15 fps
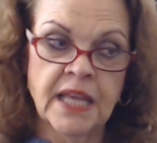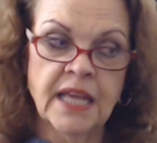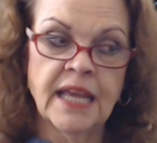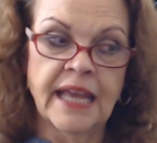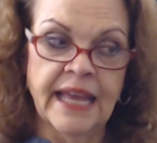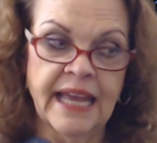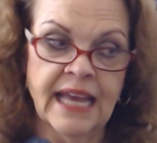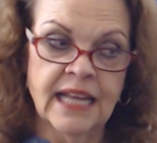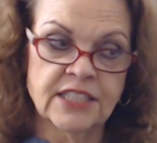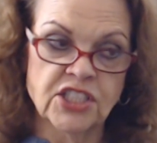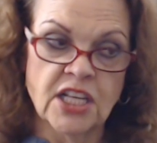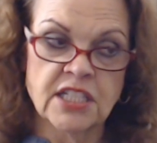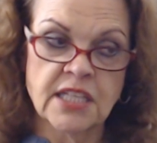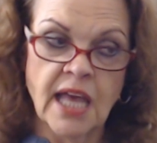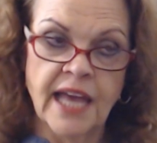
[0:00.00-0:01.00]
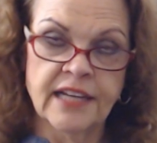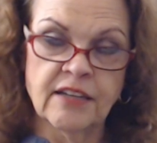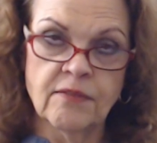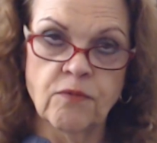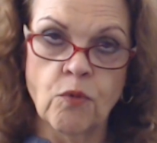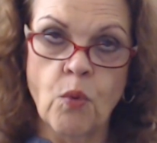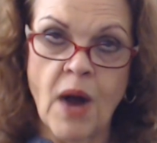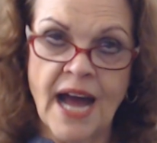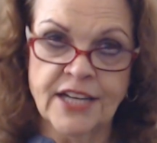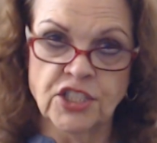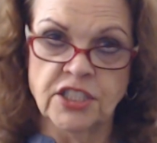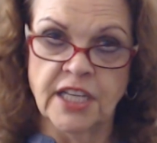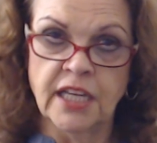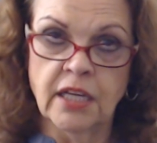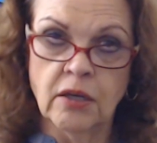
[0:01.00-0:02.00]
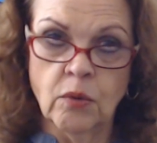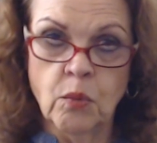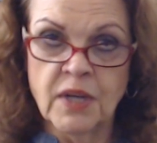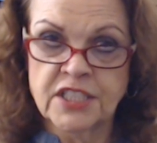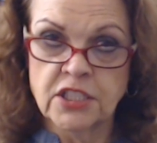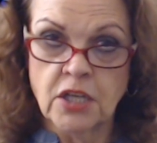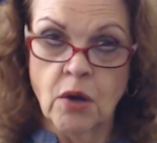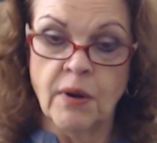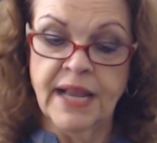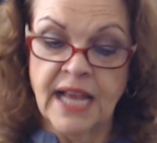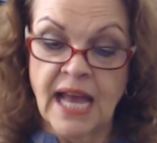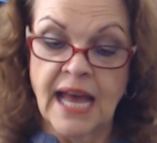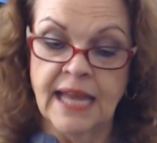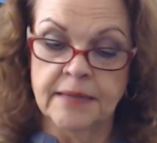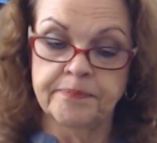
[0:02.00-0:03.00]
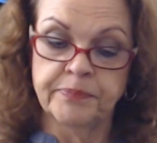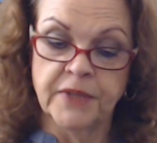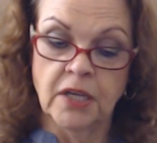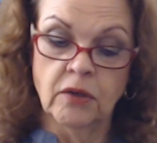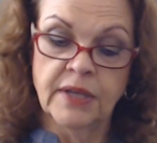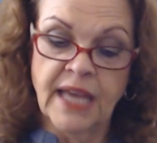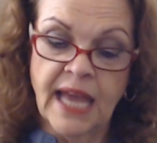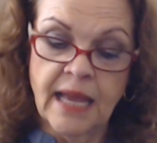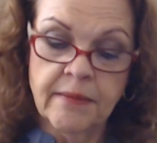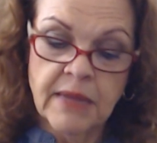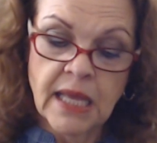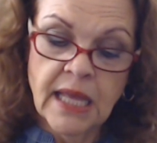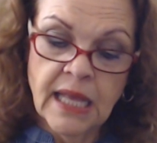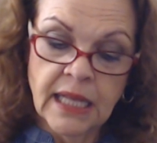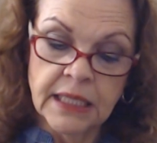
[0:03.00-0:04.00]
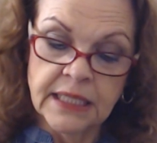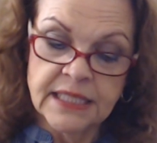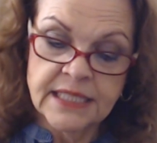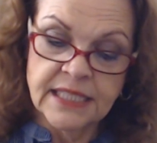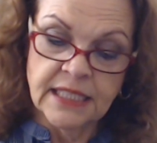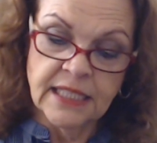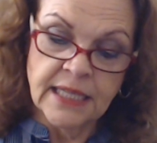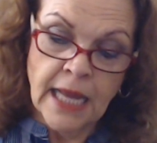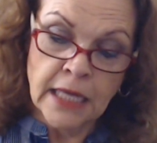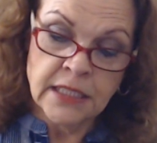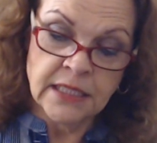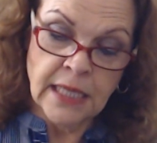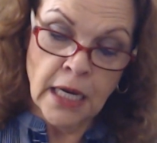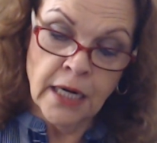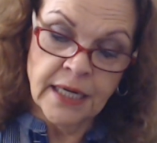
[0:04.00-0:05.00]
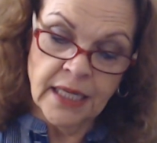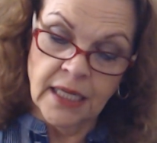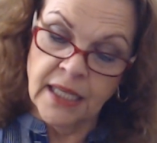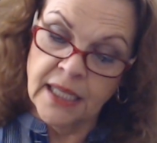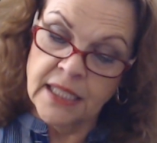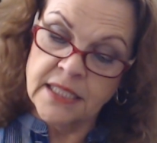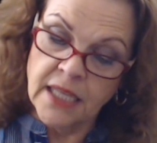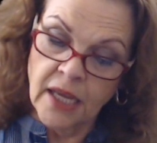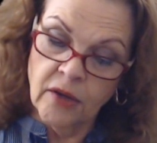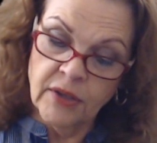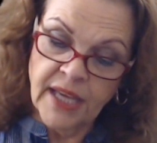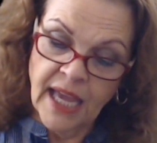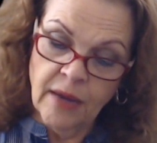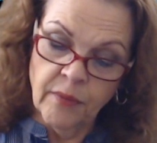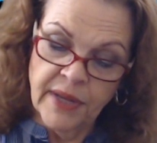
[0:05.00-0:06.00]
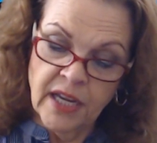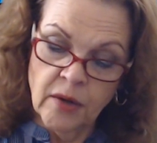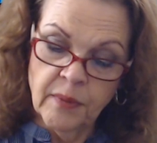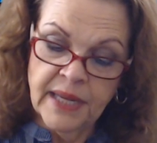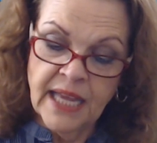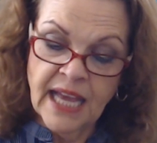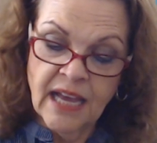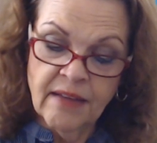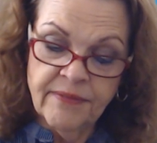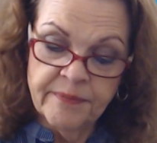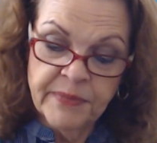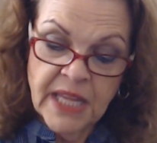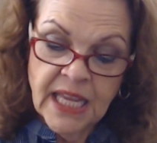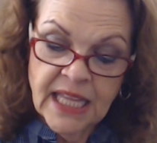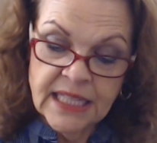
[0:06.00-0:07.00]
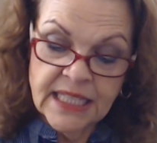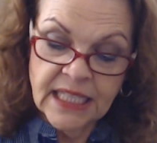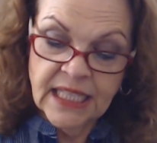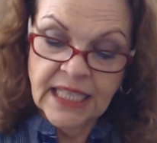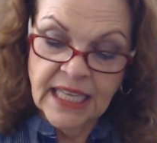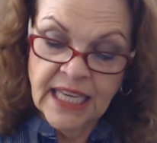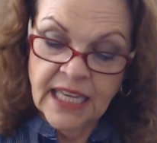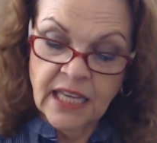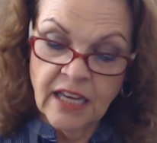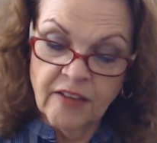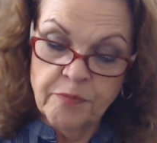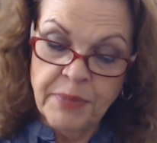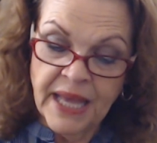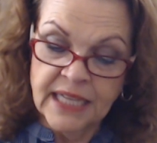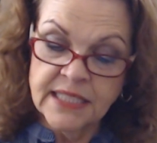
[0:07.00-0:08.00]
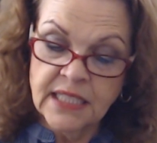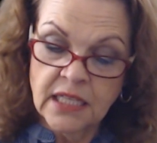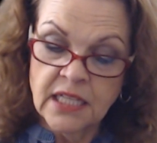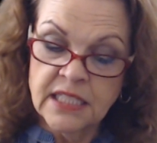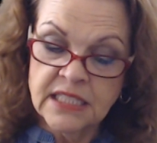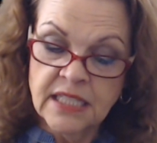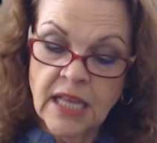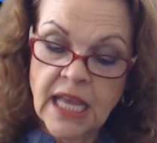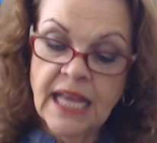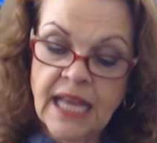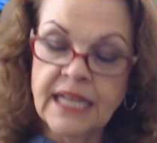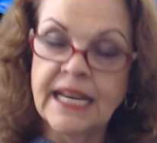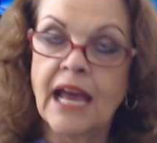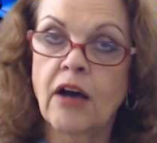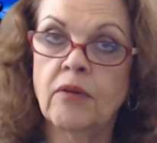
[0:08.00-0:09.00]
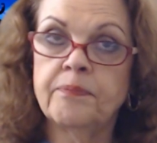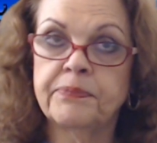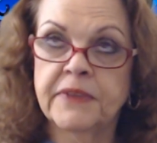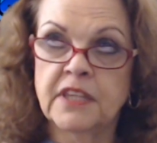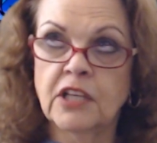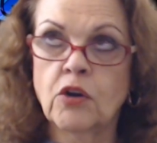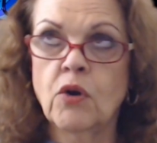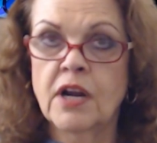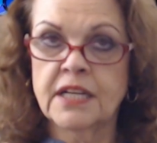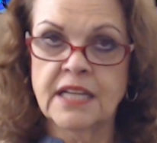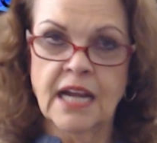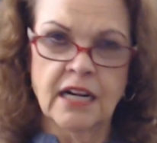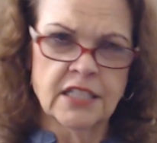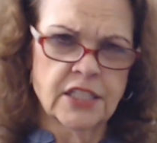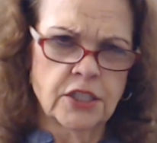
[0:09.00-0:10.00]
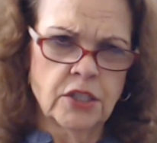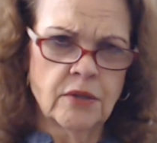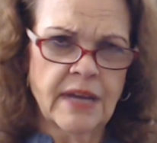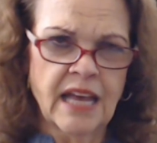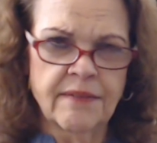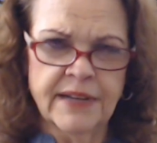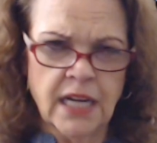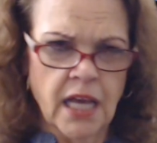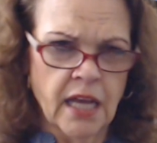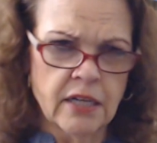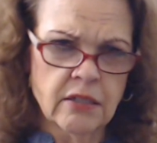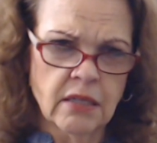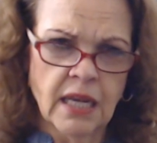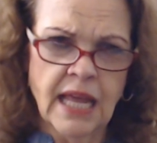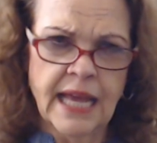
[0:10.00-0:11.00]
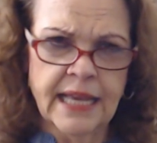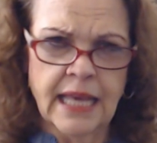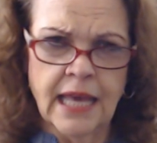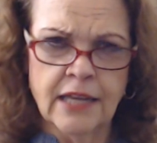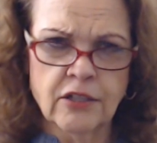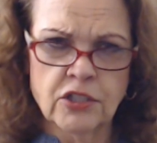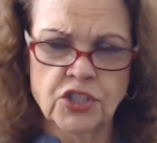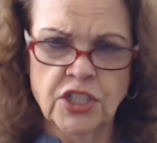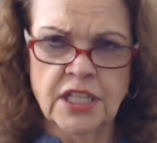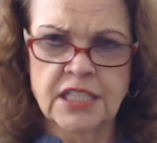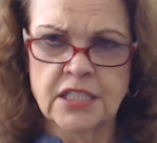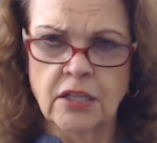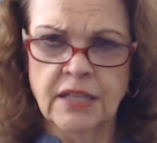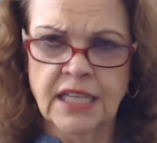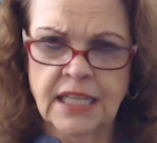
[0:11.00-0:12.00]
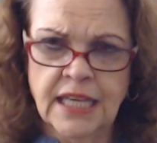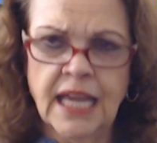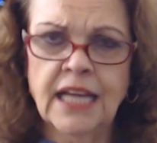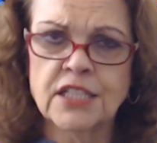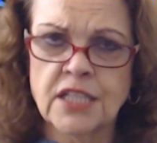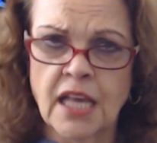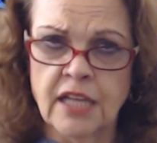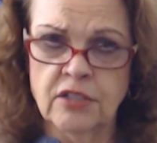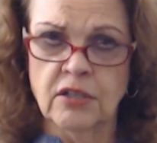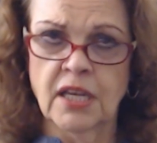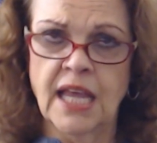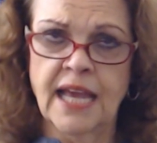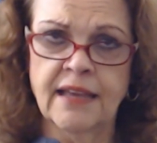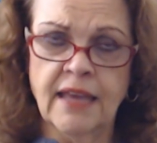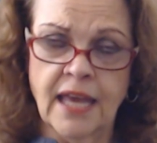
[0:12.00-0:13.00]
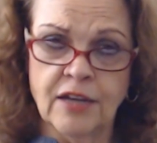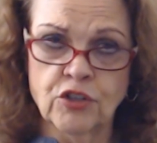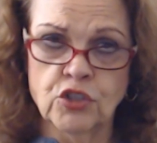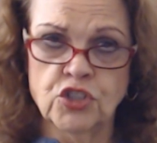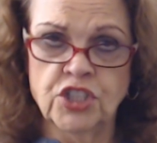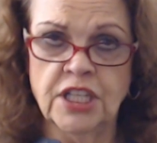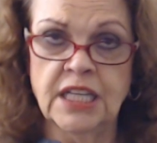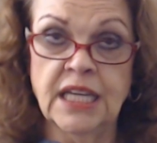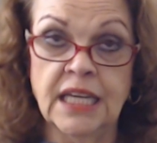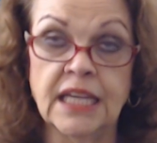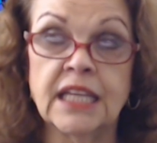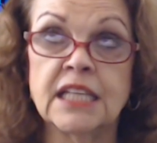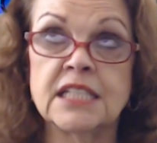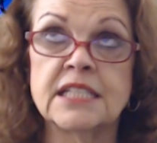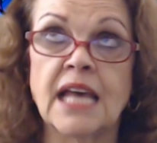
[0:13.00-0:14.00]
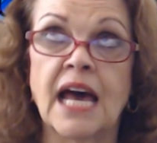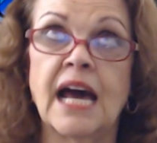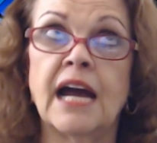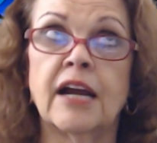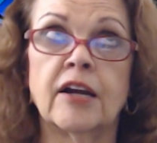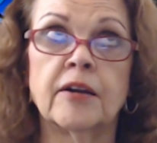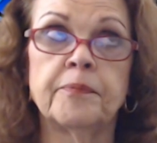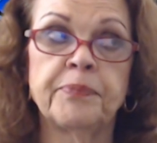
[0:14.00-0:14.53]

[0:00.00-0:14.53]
and just kind of watching what's going on. Okay. Let's see, the next card is, okay, well, here we have the King of Pentacles. Now, the court cards do have an underlying energy, so the King's underlying energy is our